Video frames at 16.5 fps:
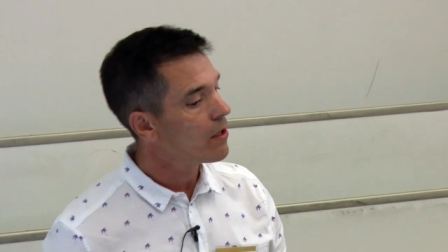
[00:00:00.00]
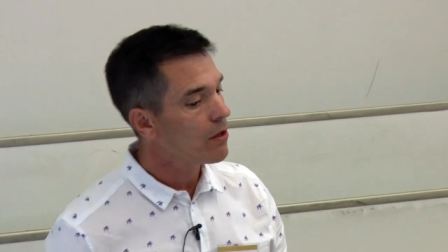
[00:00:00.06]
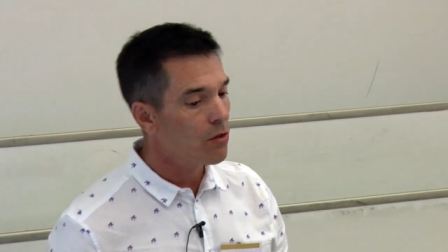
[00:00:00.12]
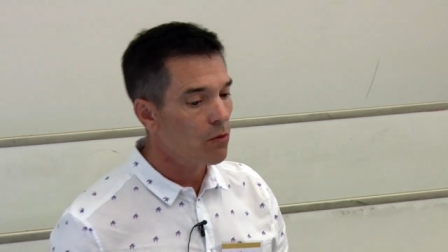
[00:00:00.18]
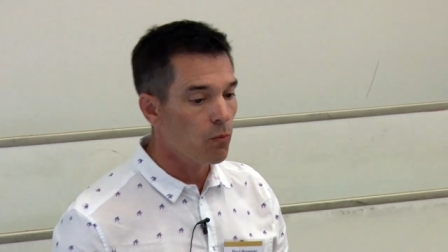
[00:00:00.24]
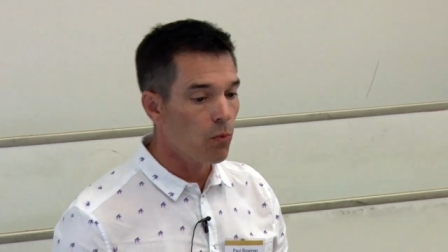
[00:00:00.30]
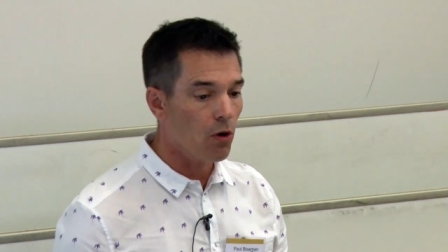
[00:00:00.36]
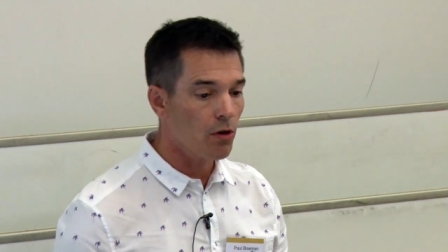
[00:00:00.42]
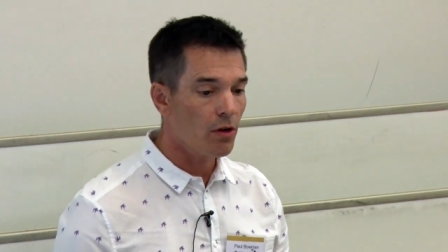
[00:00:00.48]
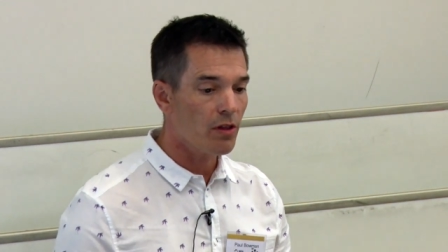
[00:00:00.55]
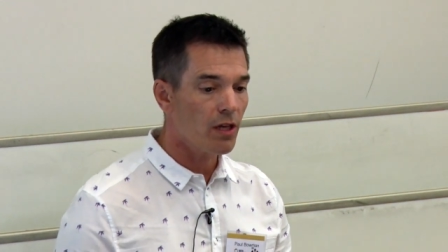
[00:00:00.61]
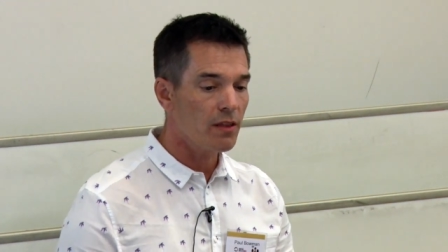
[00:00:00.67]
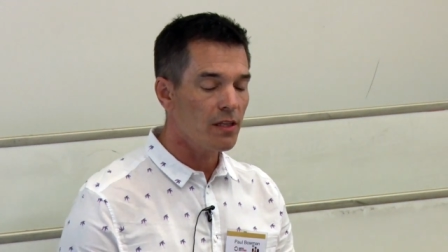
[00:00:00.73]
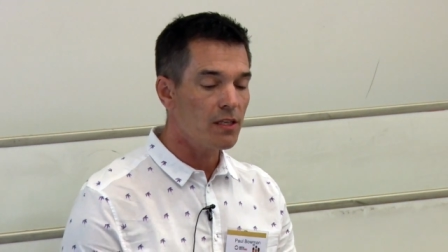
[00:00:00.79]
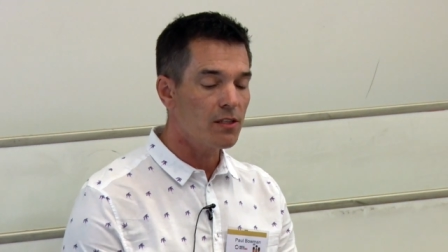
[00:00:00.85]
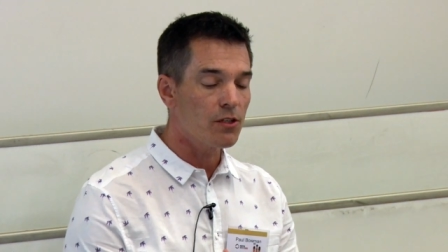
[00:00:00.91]
the one
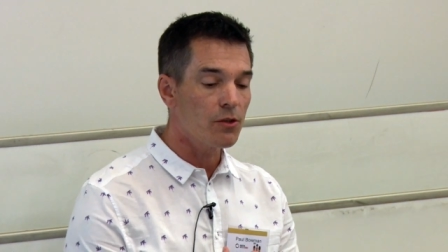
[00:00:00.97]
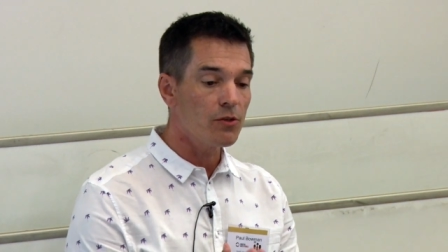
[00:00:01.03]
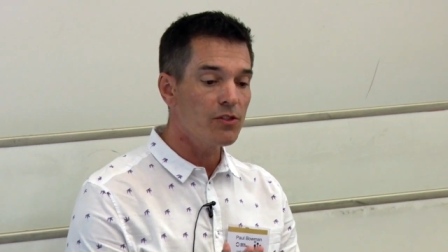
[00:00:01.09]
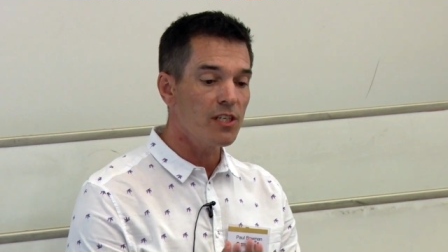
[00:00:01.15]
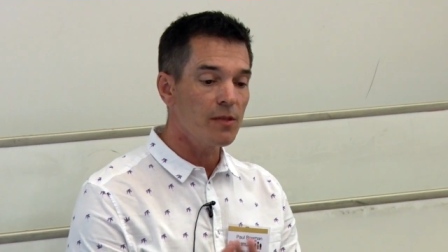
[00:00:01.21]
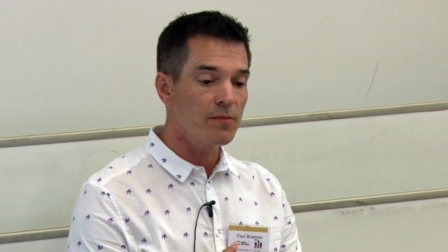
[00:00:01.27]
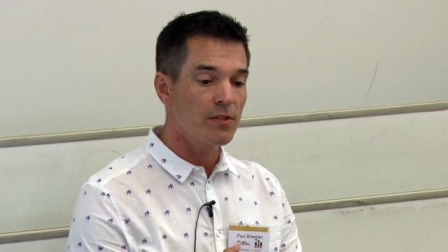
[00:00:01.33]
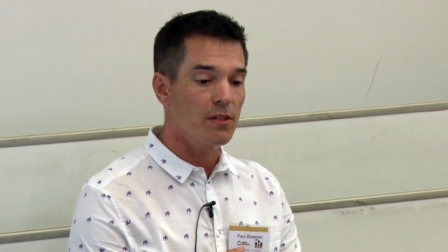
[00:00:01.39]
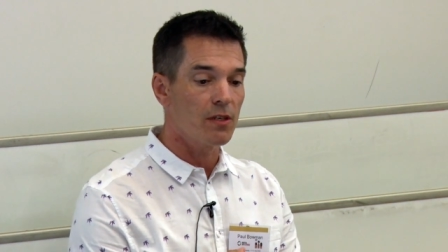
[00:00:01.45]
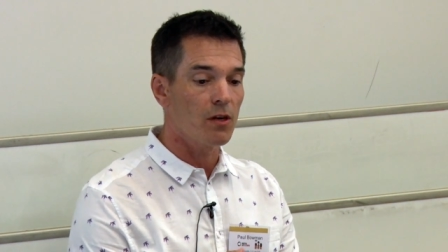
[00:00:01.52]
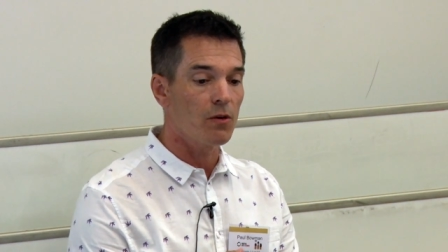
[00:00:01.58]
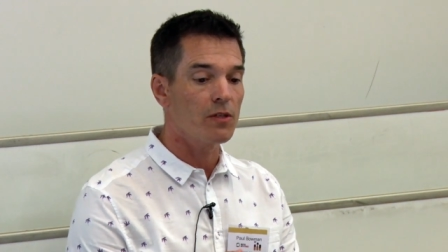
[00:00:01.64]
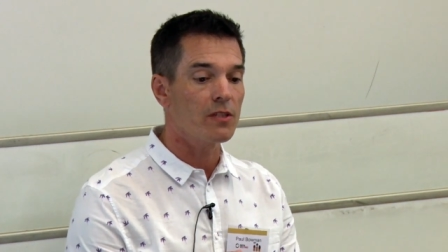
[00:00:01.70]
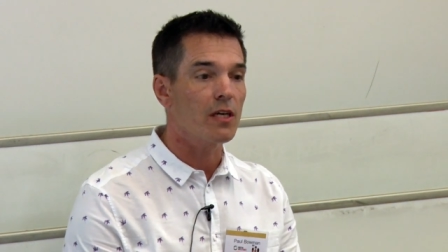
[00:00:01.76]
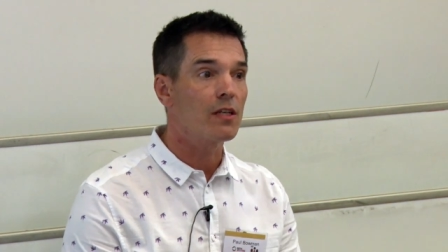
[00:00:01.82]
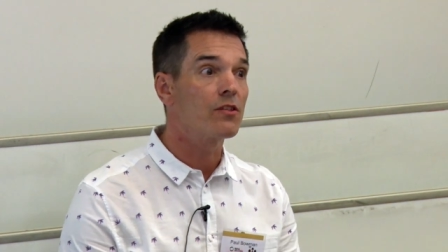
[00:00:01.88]
thing they do seem to
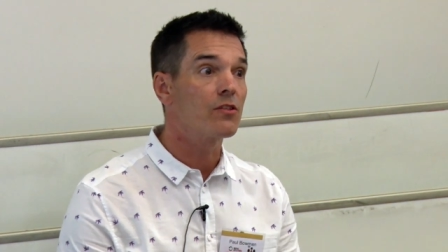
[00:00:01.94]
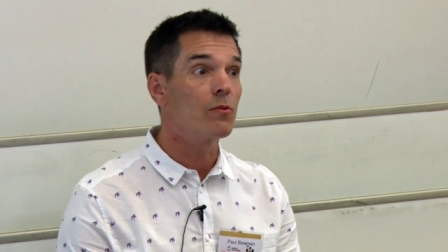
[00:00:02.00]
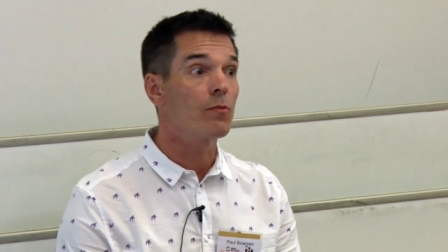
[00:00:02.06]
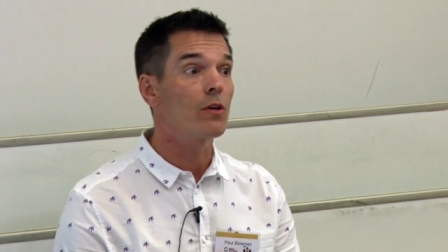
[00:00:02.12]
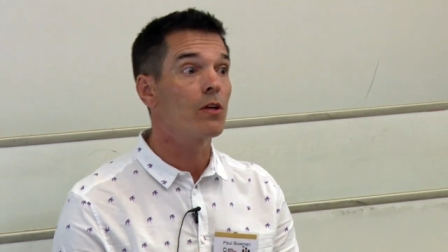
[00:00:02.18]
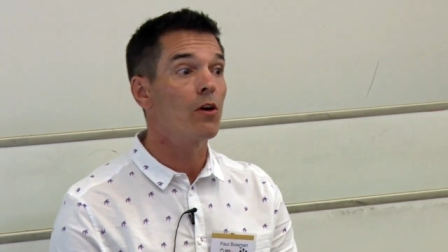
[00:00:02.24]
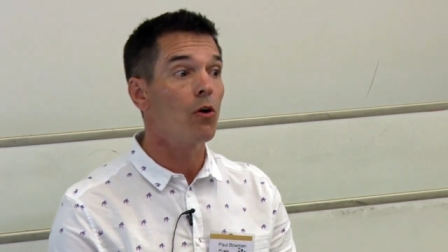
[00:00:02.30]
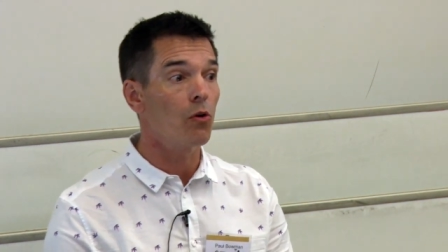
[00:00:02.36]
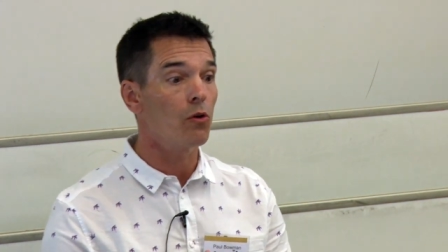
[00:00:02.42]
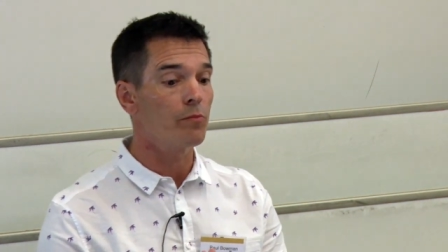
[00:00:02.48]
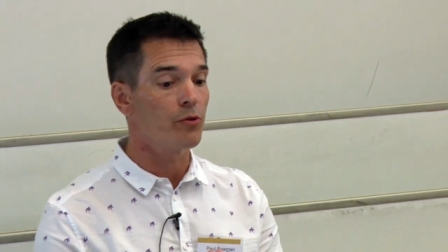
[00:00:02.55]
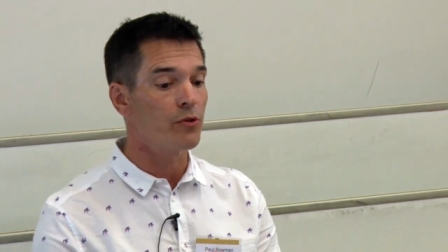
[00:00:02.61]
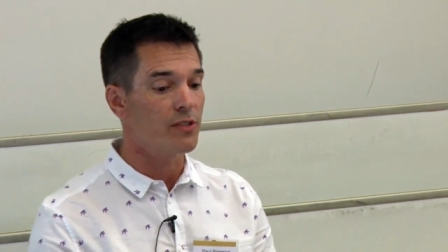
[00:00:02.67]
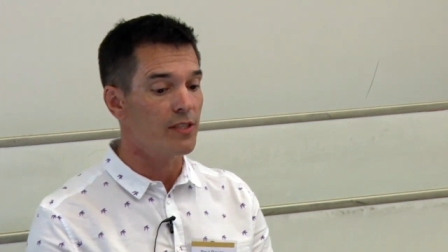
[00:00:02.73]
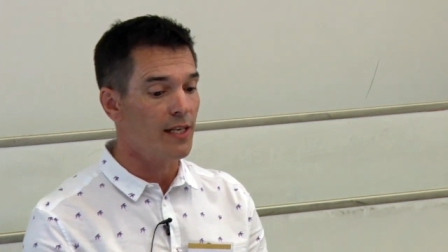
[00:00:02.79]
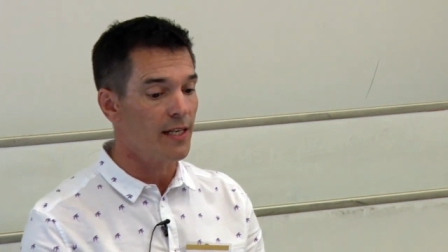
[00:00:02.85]
know is that someone called
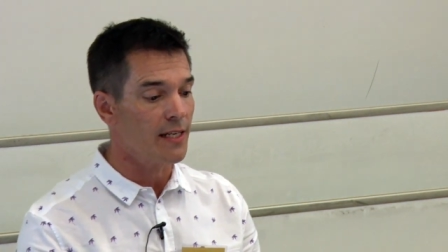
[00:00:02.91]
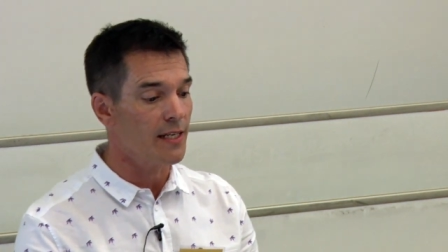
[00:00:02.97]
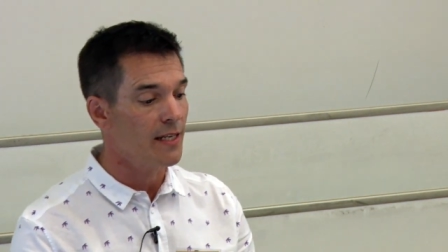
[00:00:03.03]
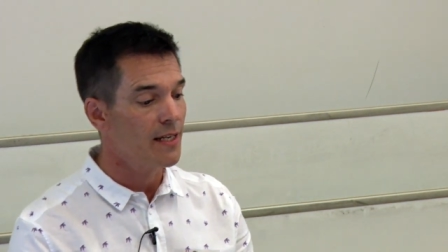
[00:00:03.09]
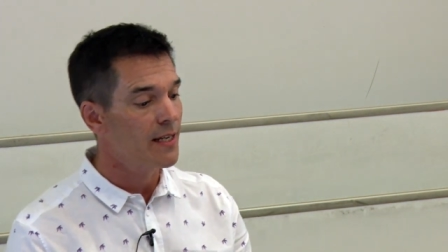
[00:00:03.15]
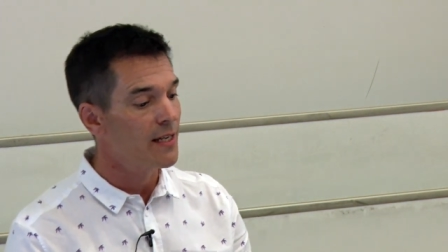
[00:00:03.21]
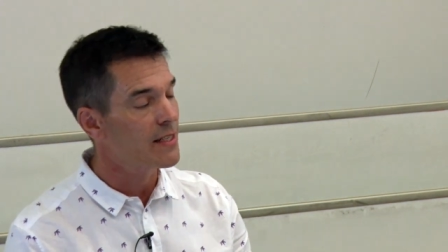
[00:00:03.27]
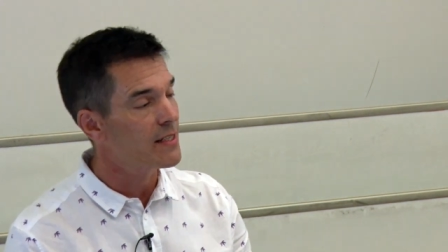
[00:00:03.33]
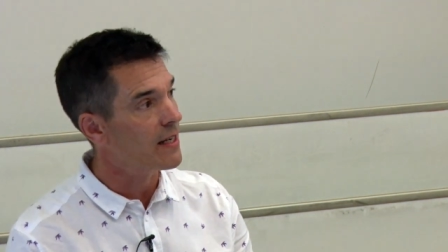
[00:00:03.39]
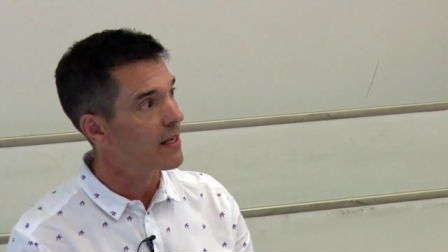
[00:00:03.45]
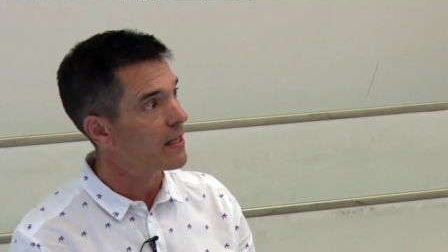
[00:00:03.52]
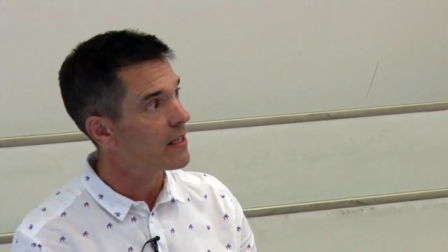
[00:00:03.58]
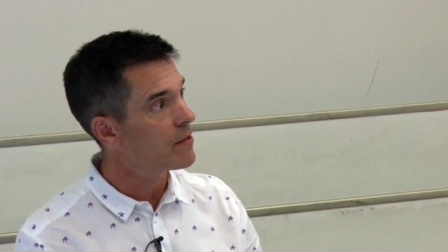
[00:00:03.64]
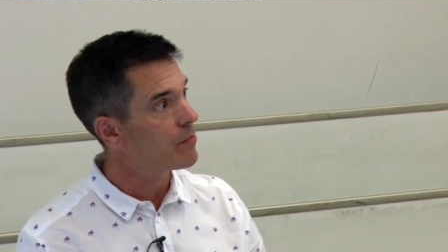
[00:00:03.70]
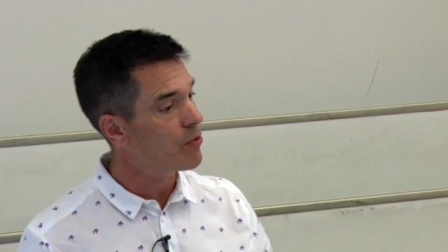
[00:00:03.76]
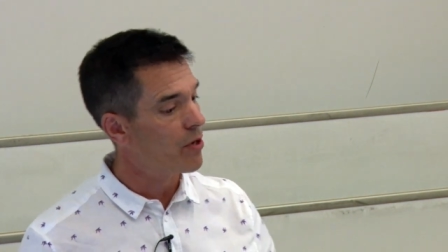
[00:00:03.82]
Bruce Lee
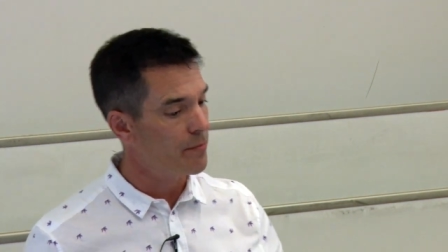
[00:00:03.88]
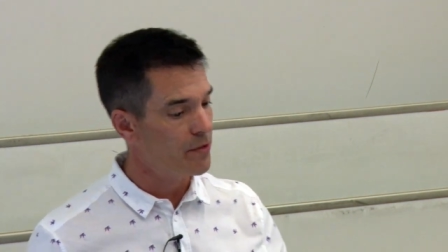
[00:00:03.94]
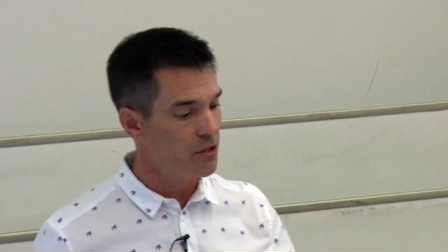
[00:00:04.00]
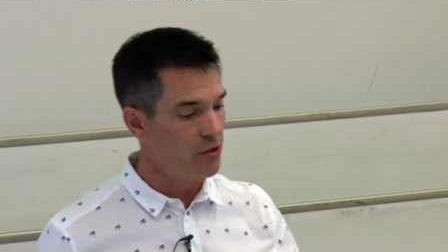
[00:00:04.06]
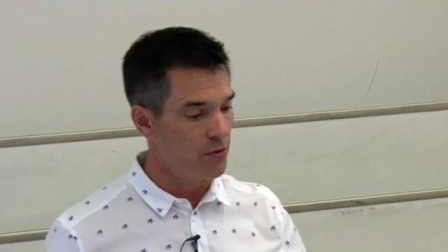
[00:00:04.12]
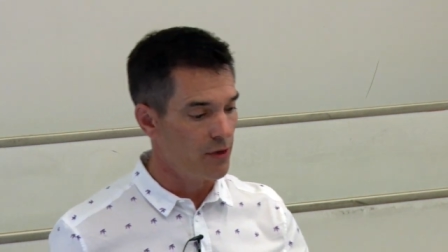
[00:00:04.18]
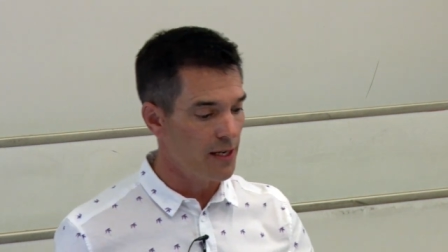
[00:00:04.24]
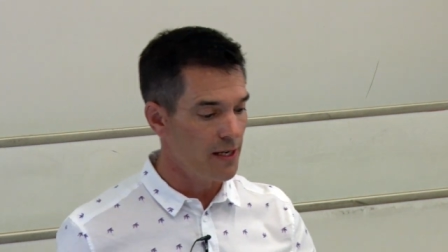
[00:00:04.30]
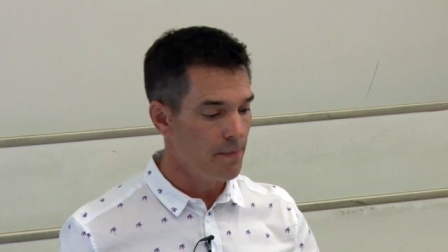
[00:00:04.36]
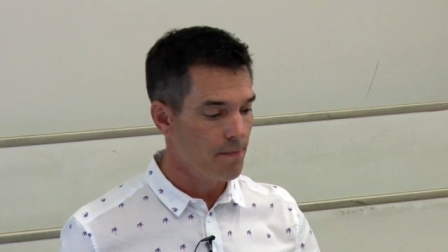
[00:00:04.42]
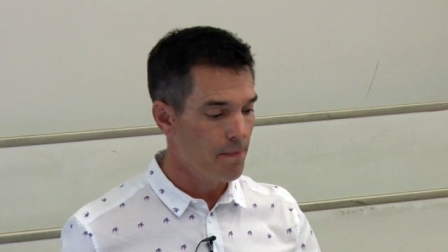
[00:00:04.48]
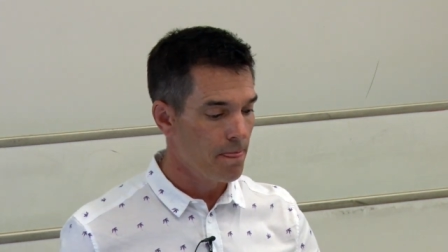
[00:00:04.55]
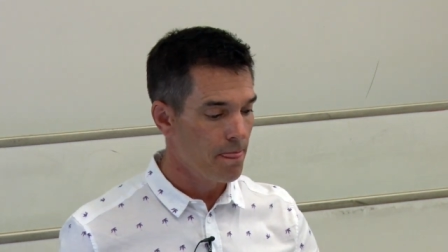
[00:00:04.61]
died prematurely